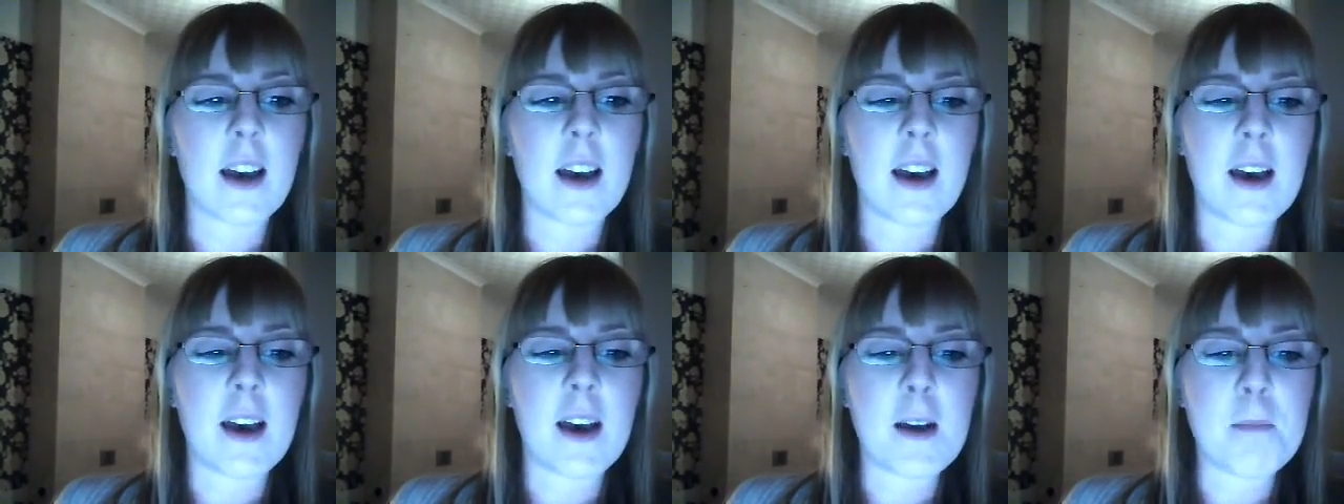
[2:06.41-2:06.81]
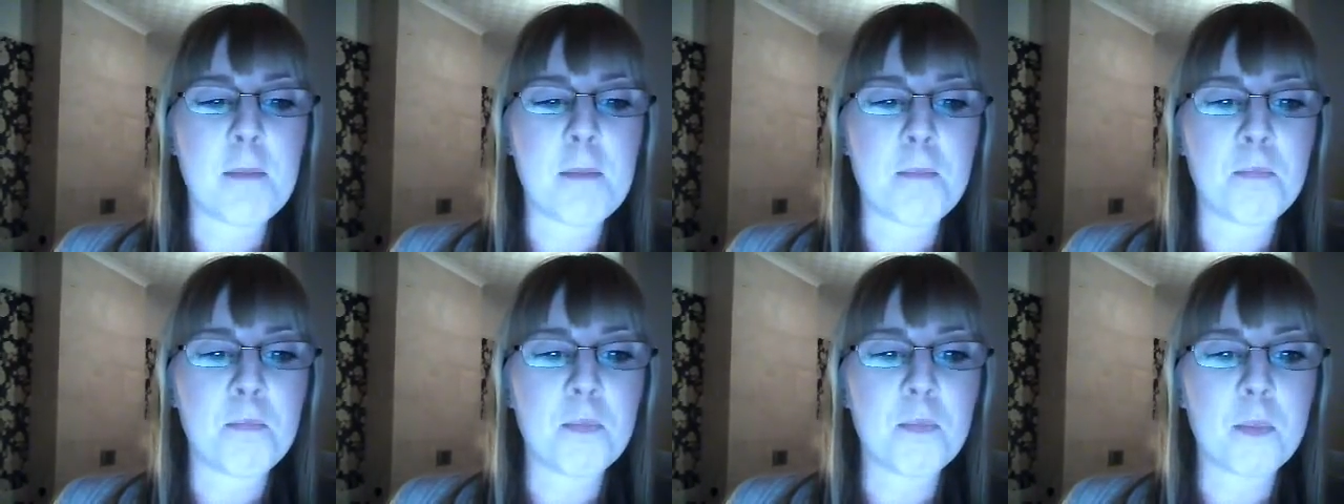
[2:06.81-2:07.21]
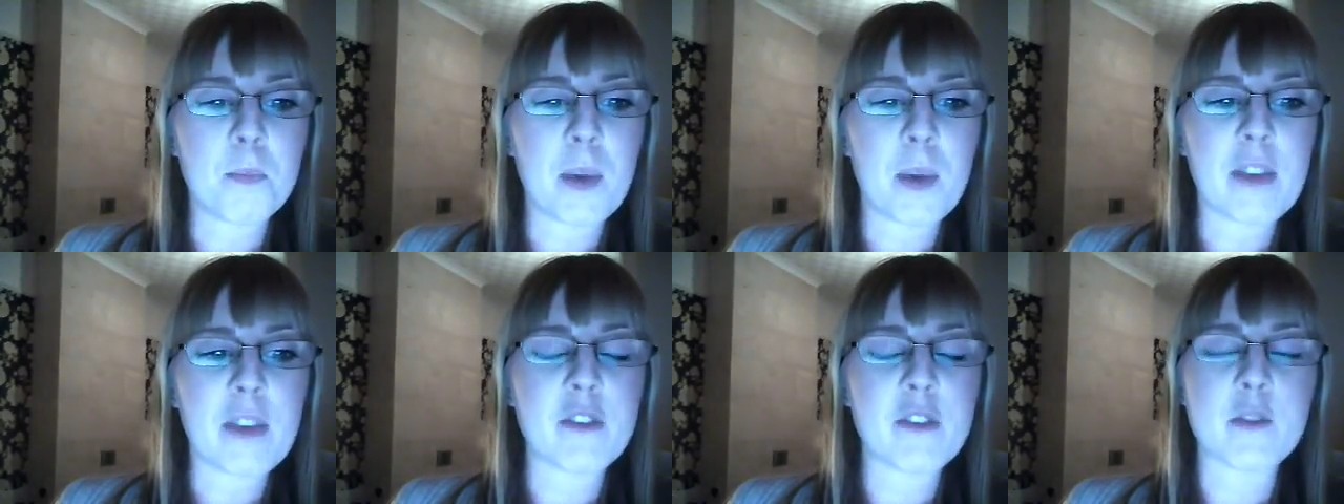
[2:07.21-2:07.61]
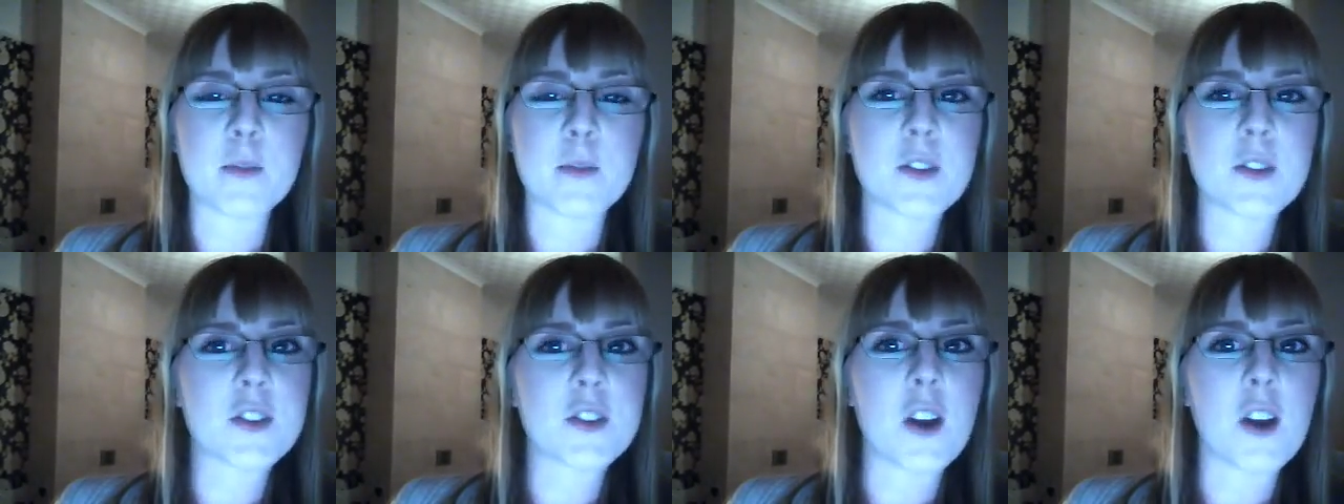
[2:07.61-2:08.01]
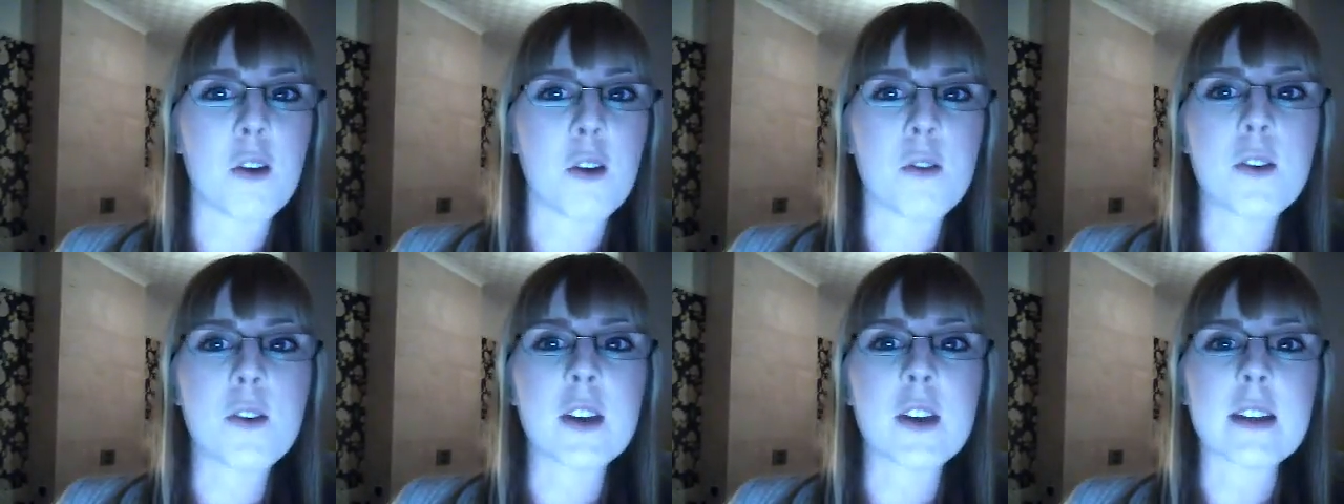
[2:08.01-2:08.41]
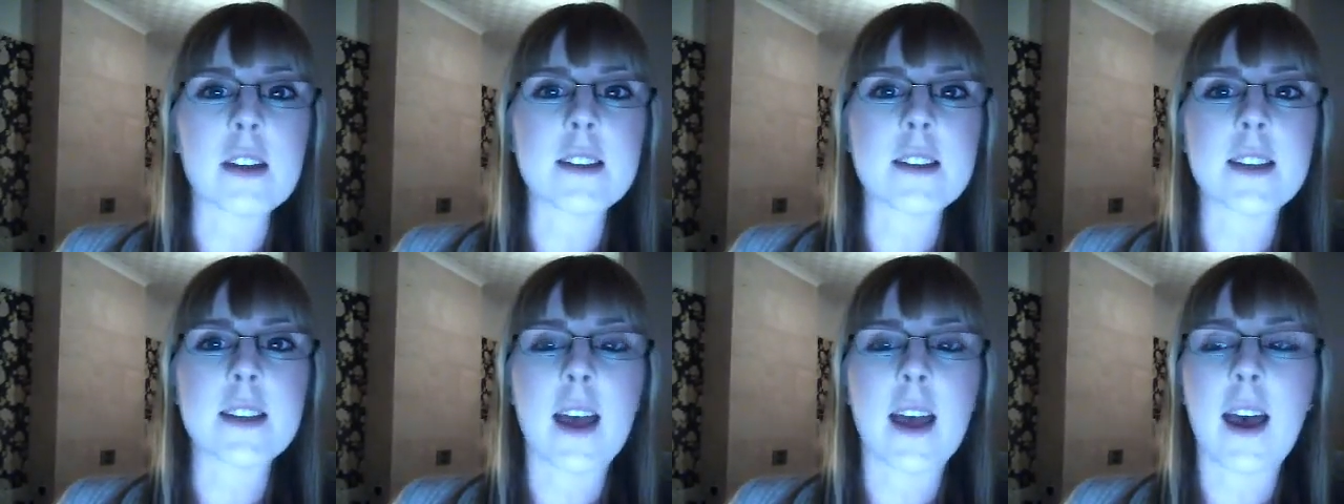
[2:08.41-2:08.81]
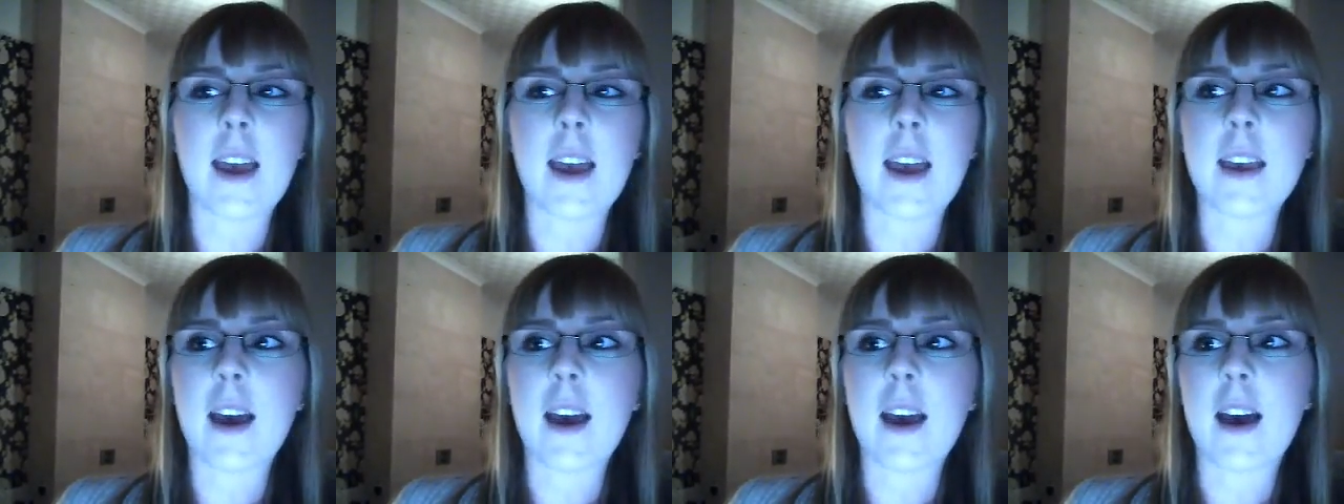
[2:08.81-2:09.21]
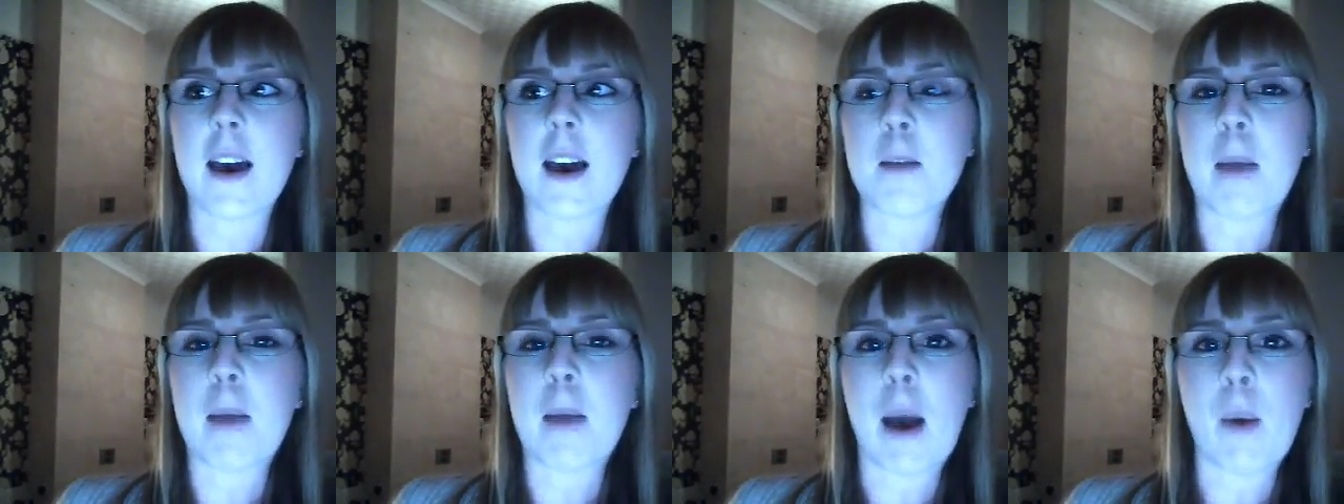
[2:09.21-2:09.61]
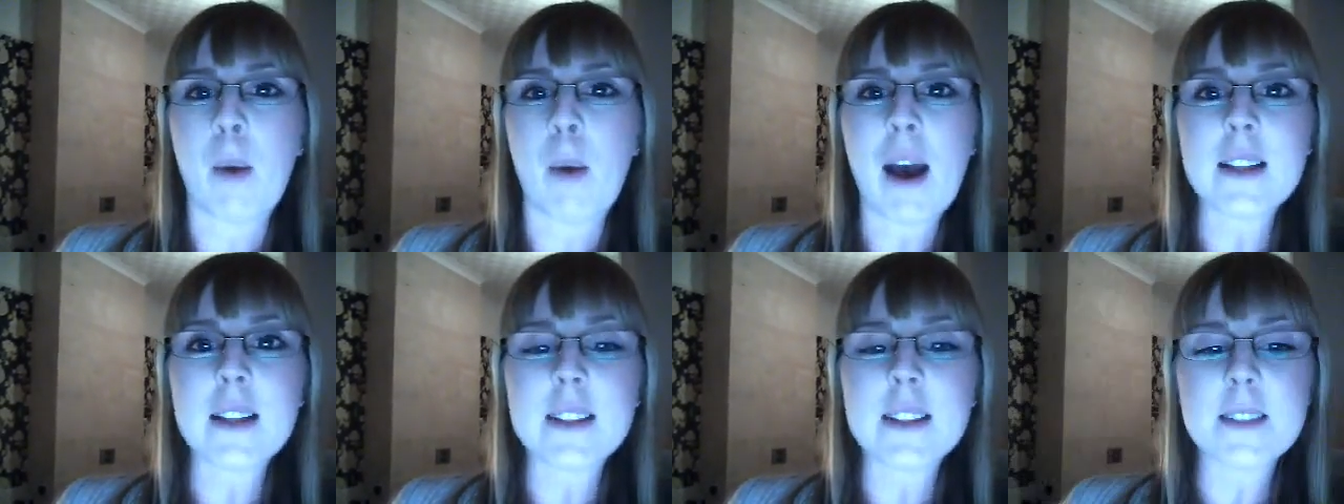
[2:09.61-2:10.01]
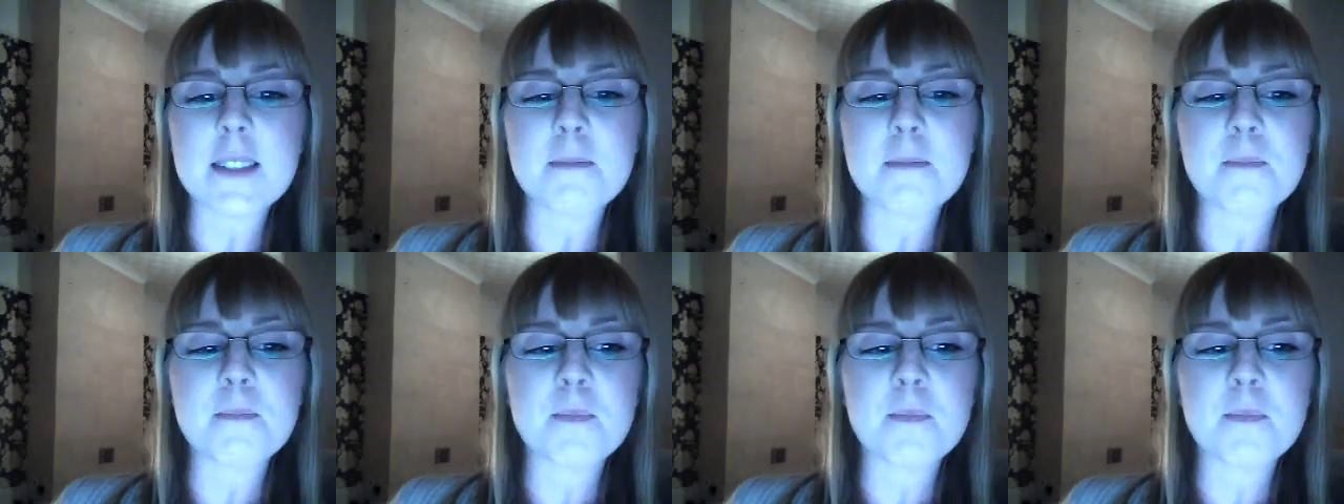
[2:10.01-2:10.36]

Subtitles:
But if you're from Stoke, you'd say, awat.